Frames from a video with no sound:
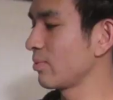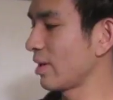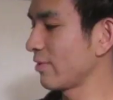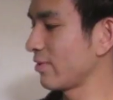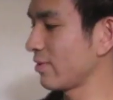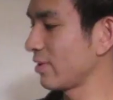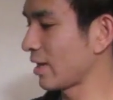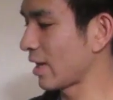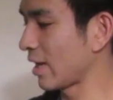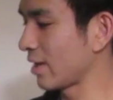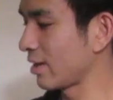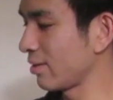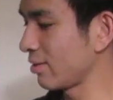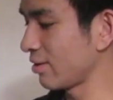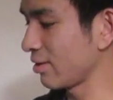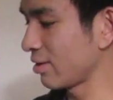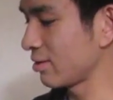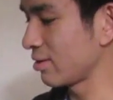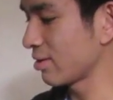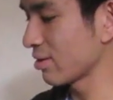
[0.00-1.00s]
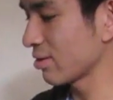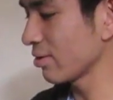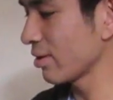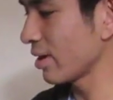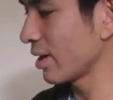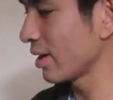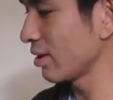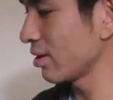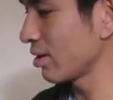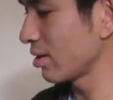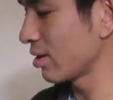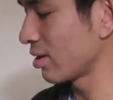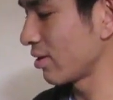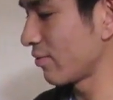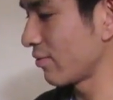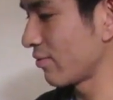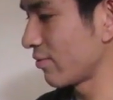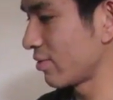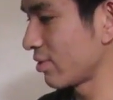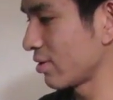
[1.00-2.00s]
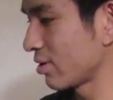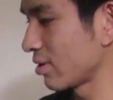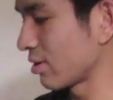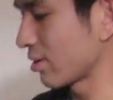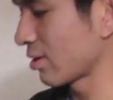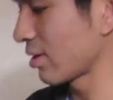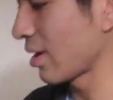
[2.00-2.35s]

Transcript: we have to add in the initial height of the